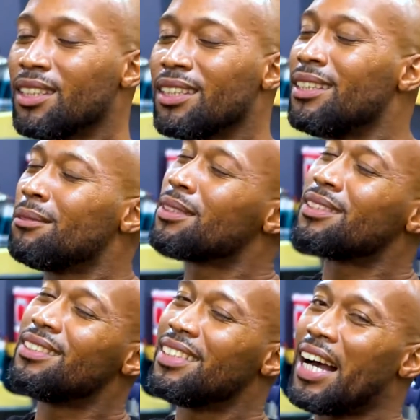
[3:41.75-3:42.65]
He
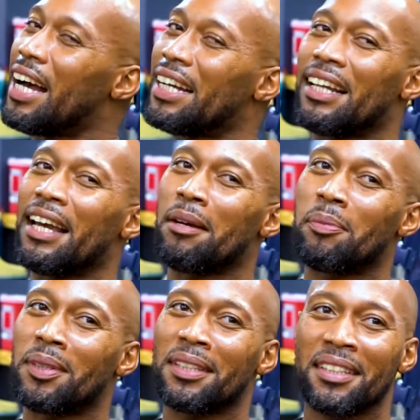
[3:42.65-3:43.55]
was not
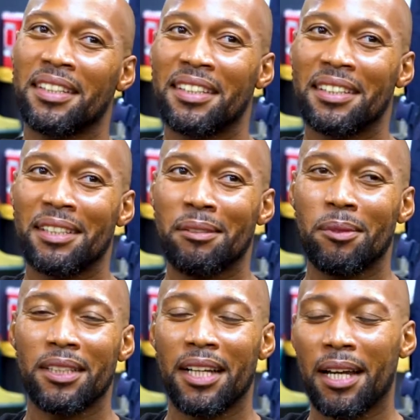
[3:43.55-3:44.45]
happy. He
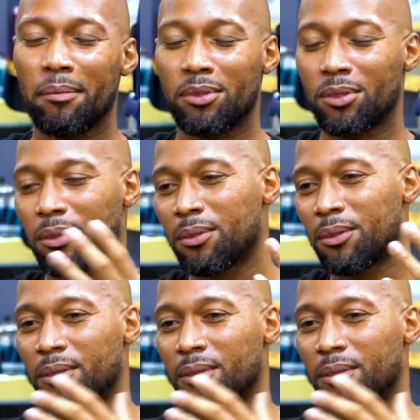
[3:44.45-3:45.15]
wasn't happy. So